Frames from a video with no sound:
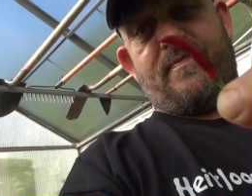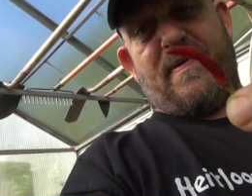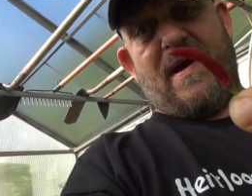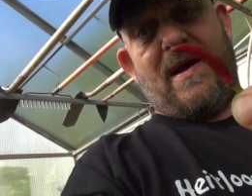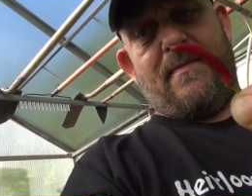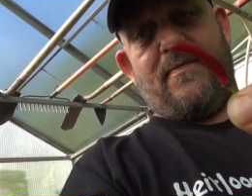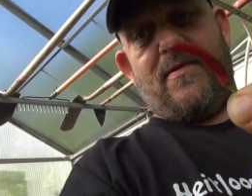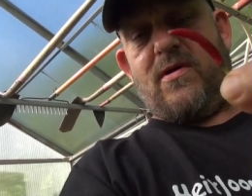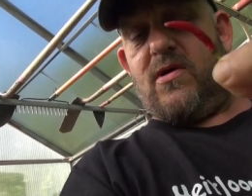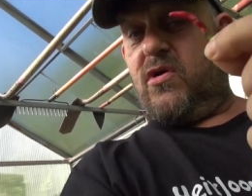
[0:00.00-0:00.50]

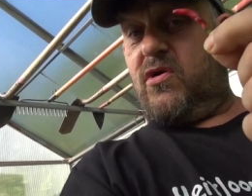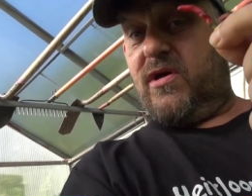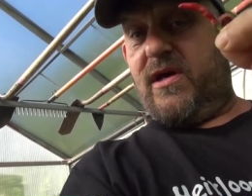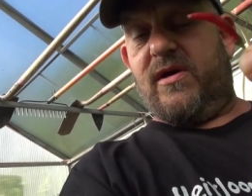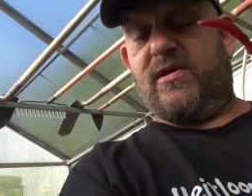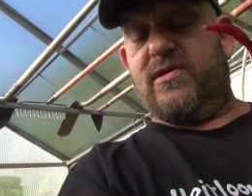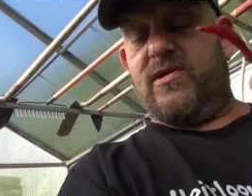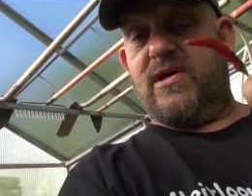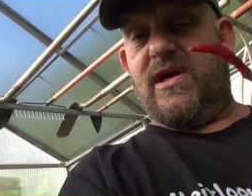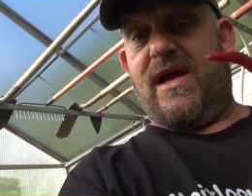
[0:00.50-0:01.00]
Pepper
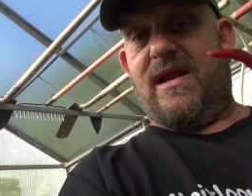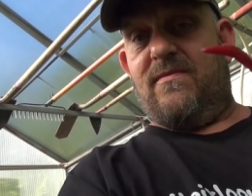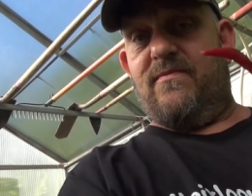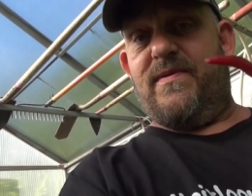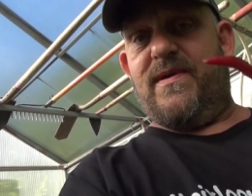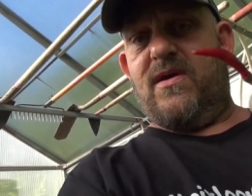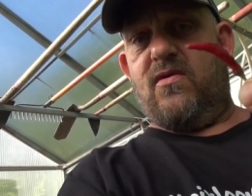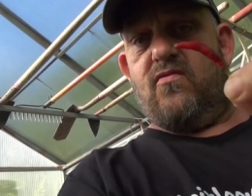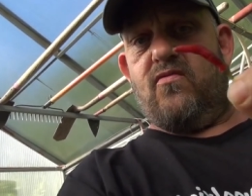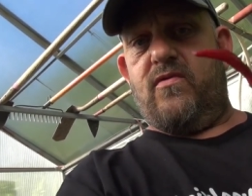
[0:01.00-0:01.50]
because you got to
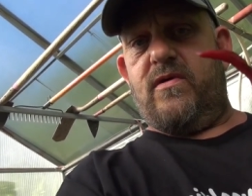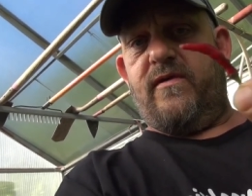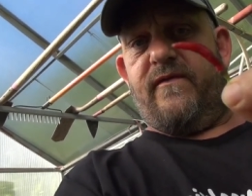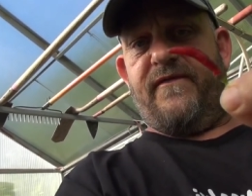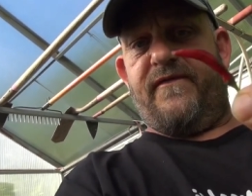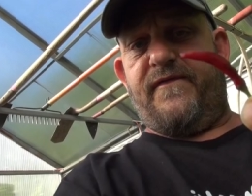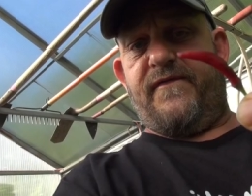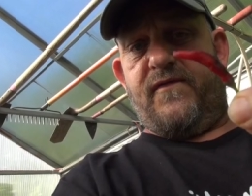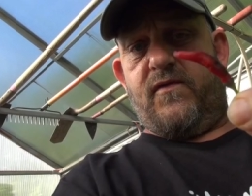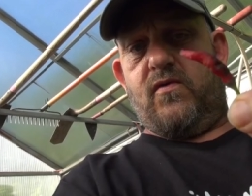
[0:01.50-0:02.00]
be a real
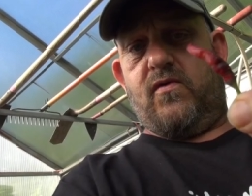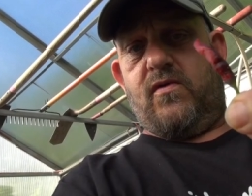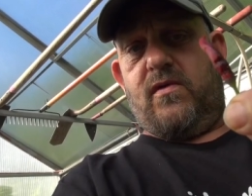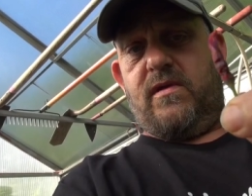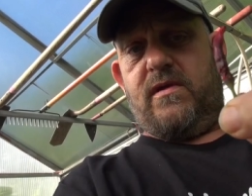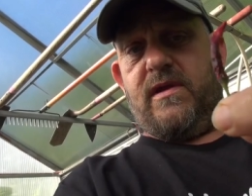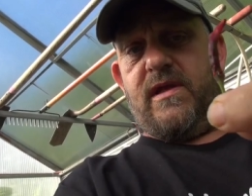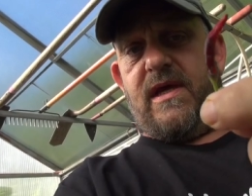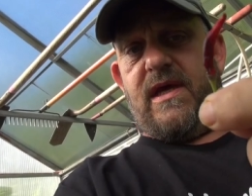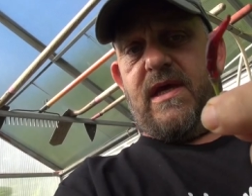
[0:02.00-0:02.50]

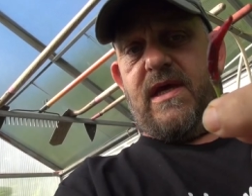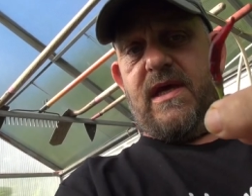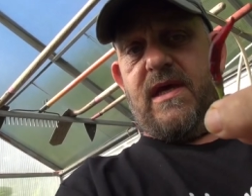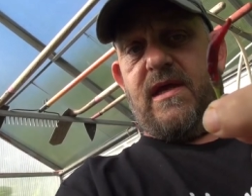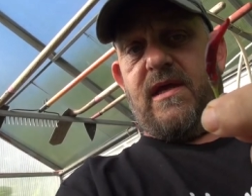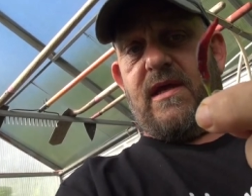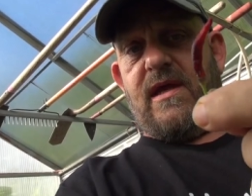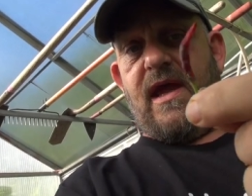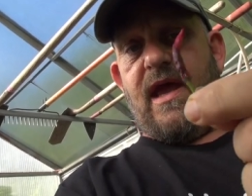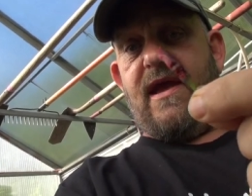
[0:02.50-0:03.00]
fool to
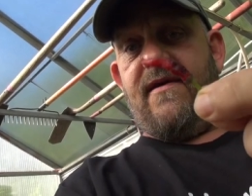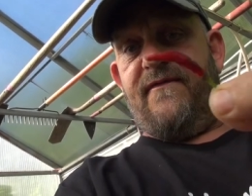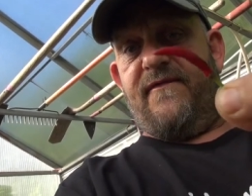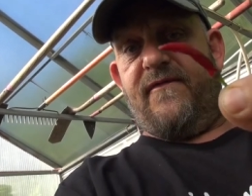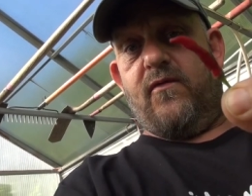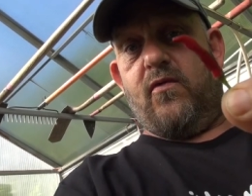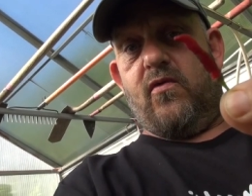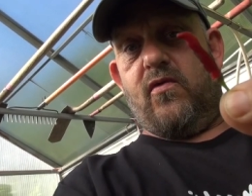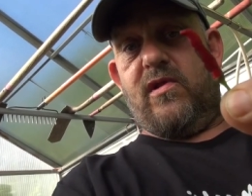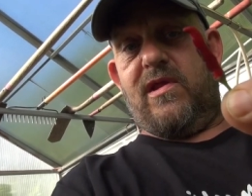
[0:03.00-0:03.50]
eat a
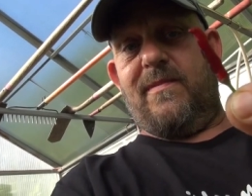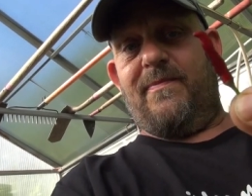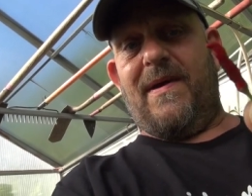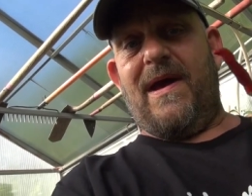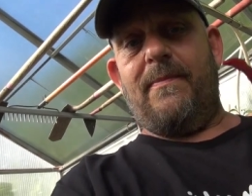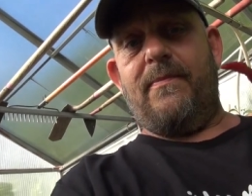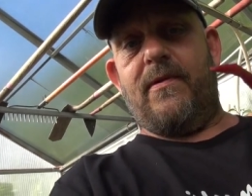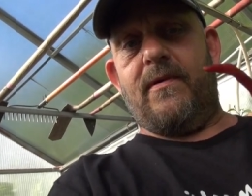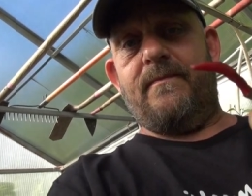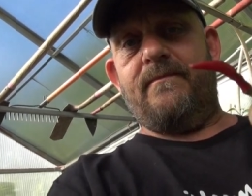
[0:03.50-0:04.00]
fool's
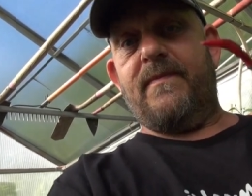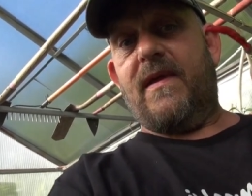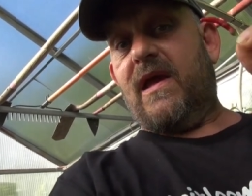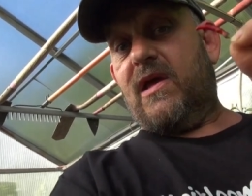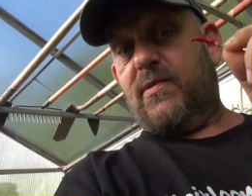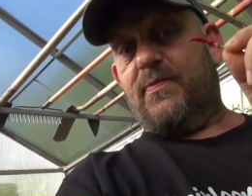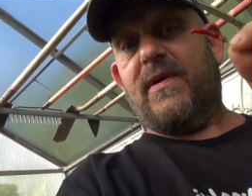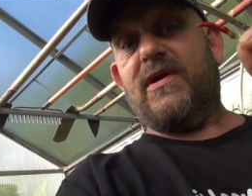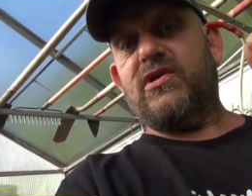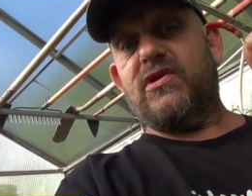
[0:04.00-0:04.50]
pepper,
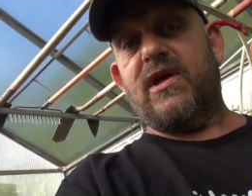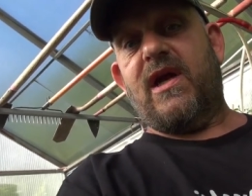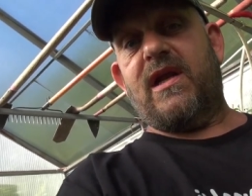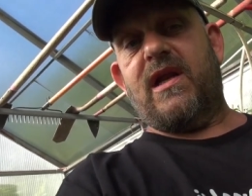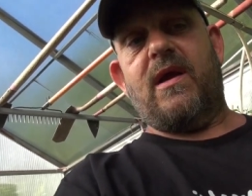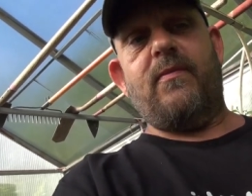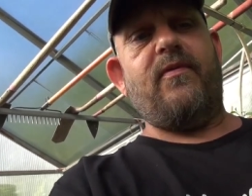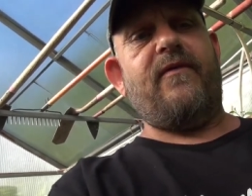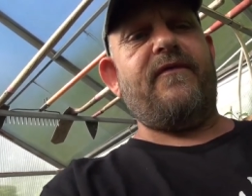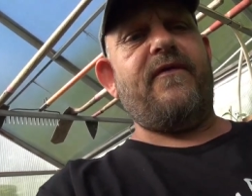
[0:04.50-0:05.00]
especially
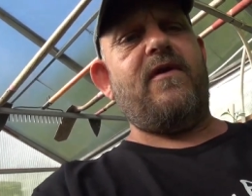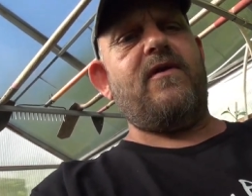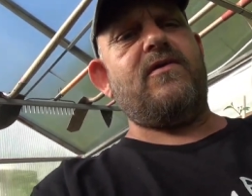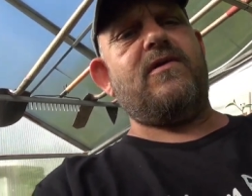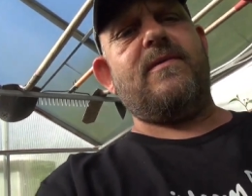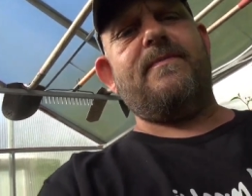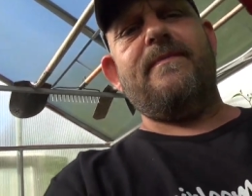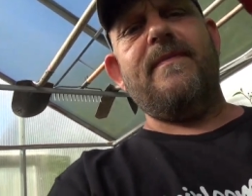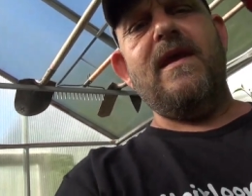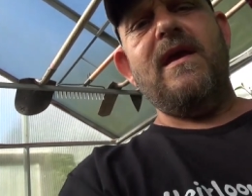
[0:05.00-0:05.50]
on April
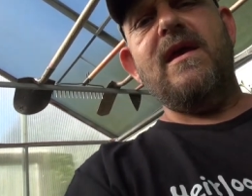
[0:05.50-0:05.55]
1st.